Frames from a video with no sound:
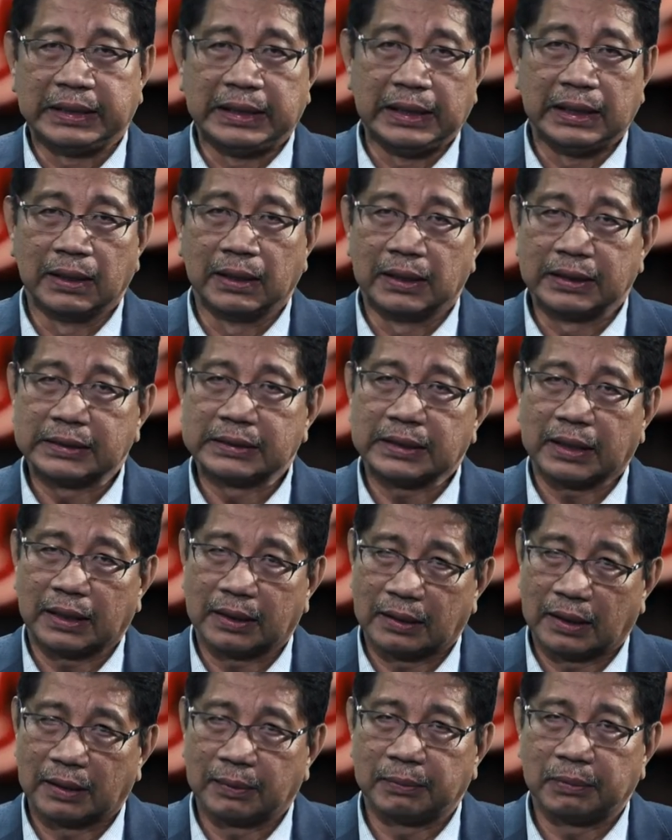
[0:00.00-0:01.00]
Gilas.
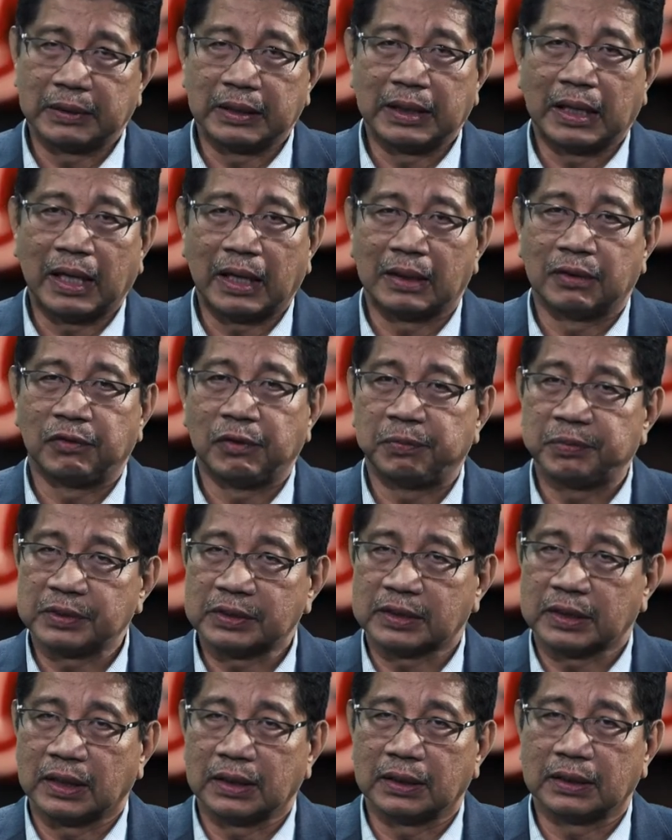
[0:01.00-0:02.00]
I, I, play. I
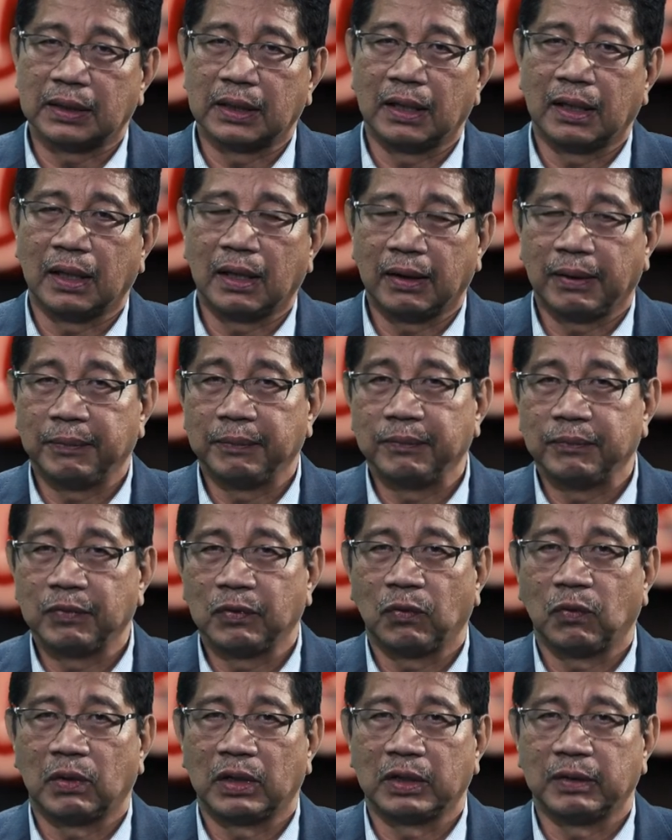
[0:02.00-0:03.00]
represent um,
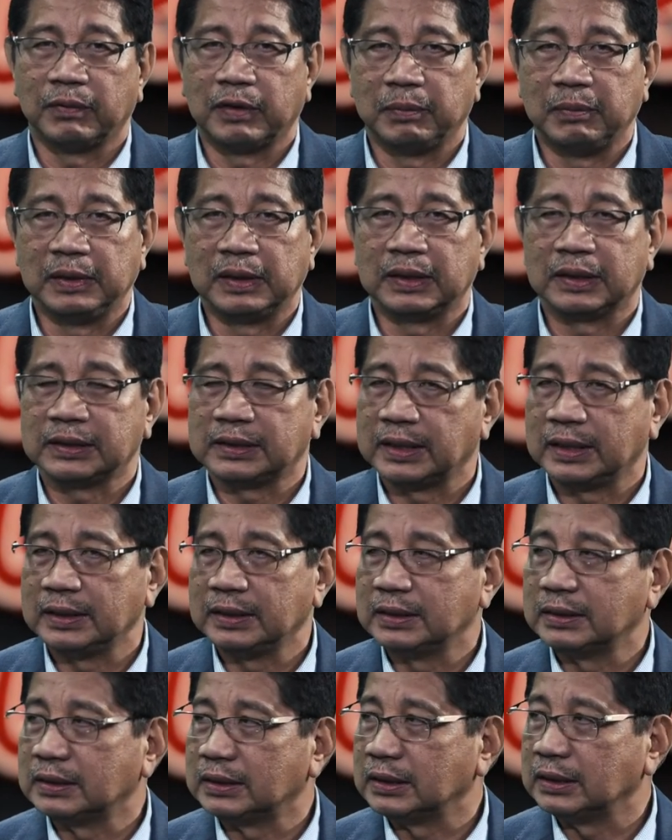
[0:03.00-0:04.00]
one of the biggest
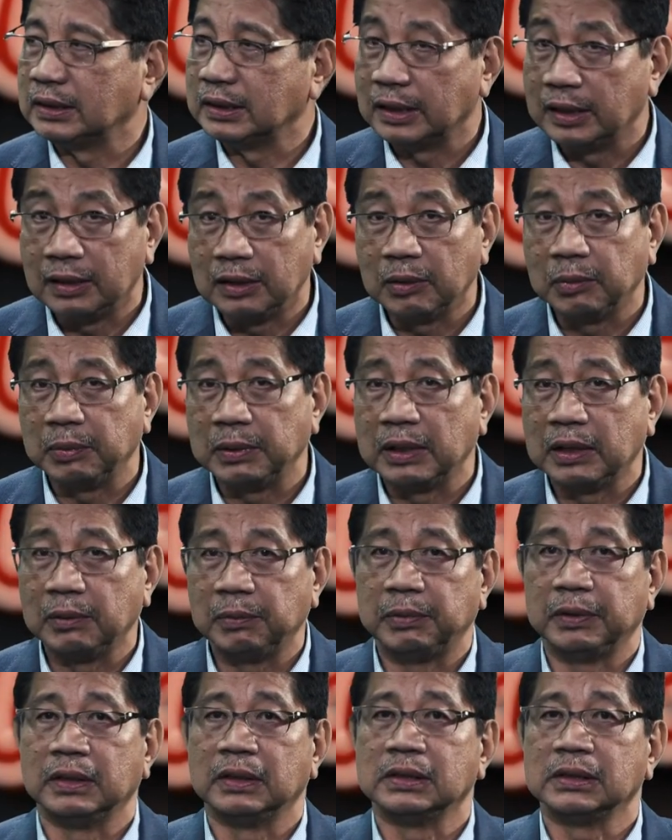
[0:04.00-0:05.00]
agency in the
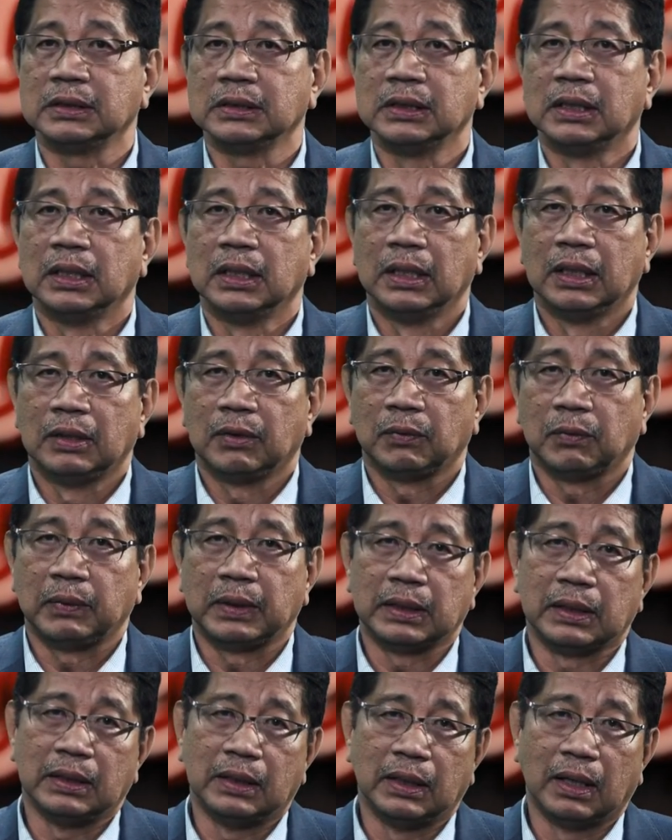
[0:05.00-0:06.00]
Philippines
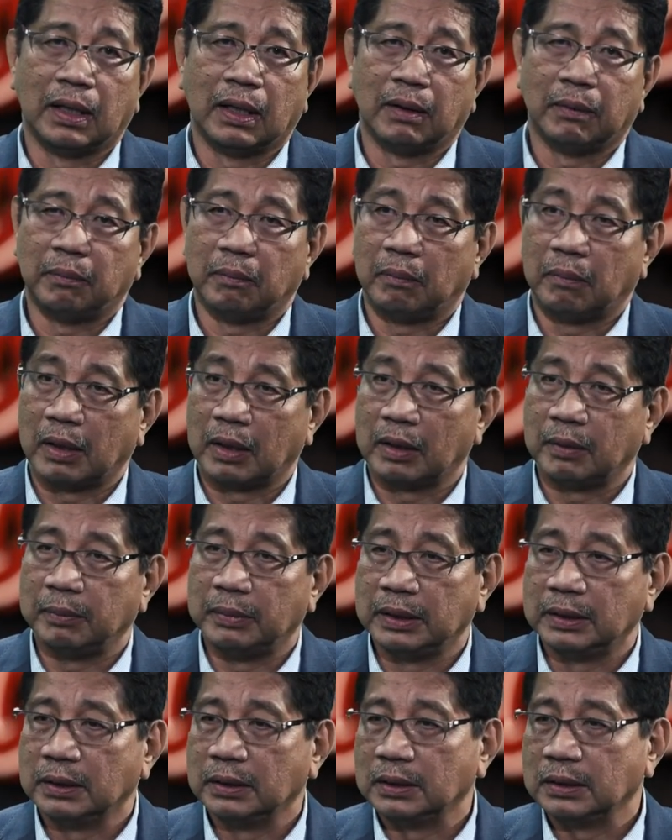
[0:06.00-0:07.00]
with uh,
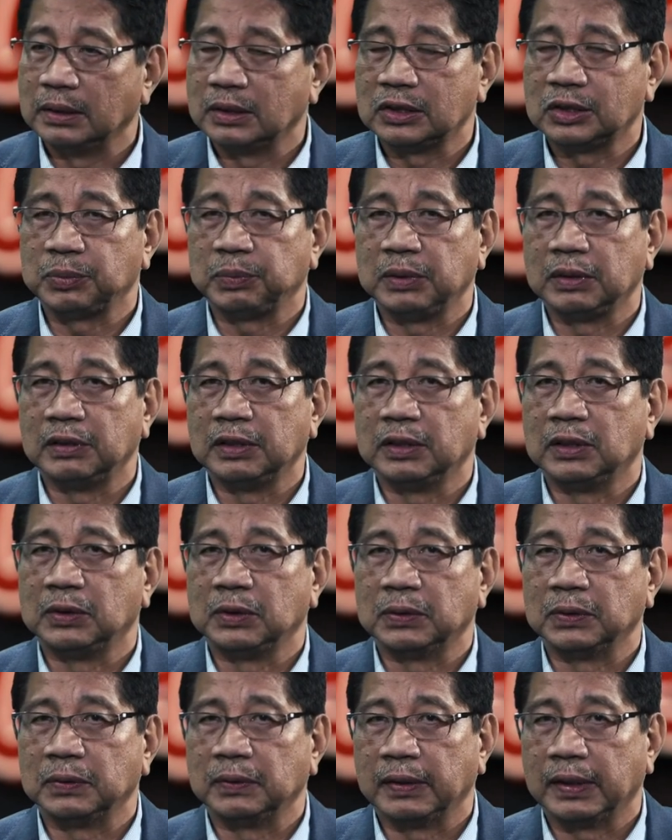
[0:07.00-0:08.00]
Marvin
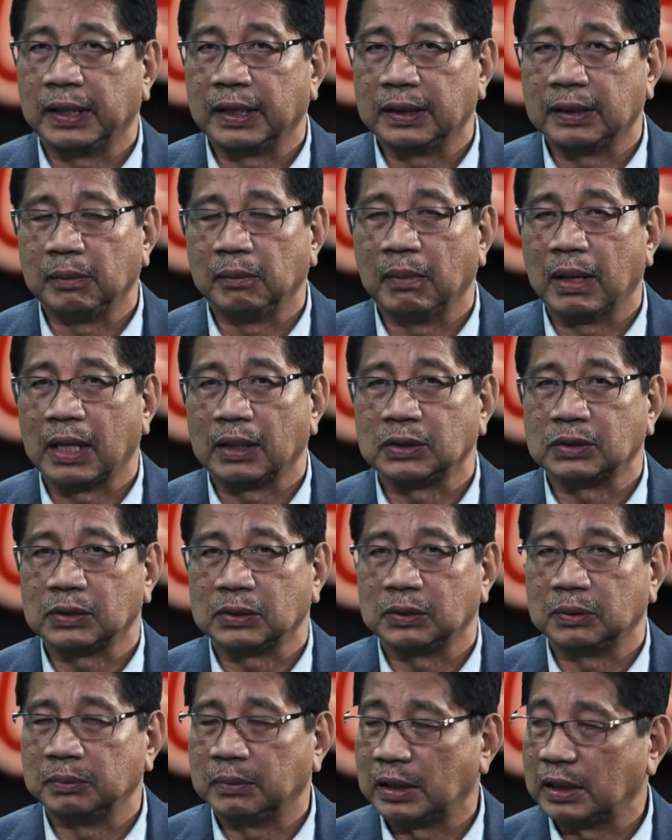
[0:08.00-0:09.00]
Spiritu and
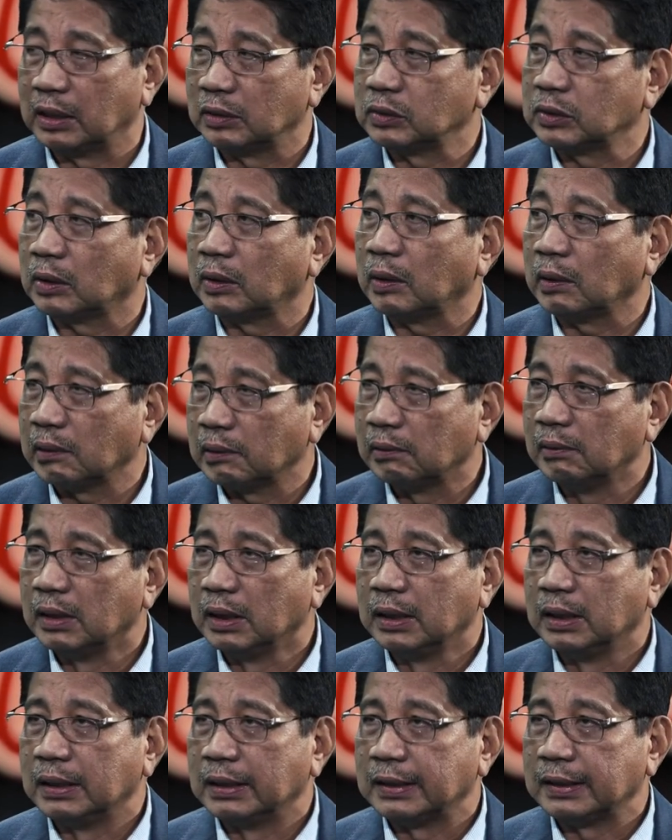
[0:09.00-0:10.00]
Matthew Manato.
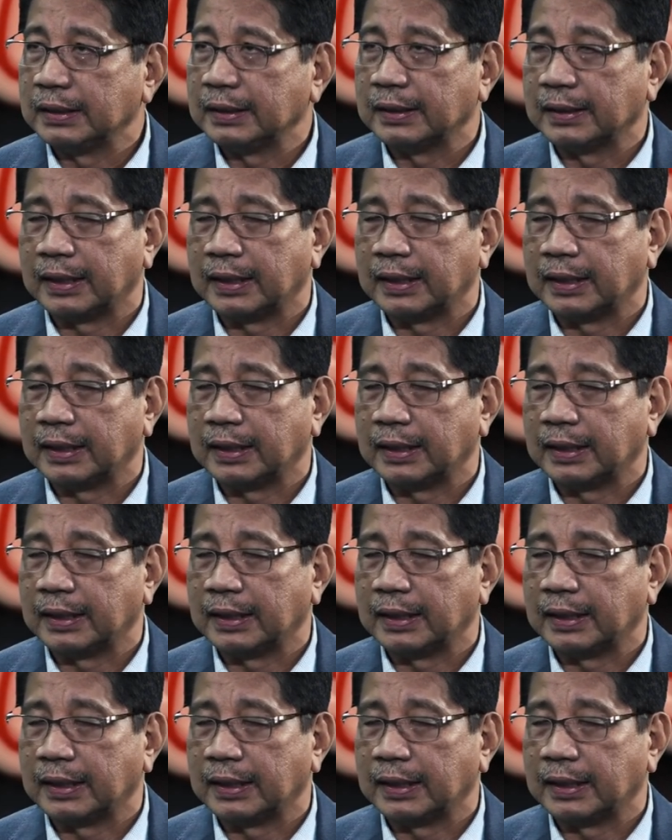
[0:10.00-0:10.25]
Mm-hmm.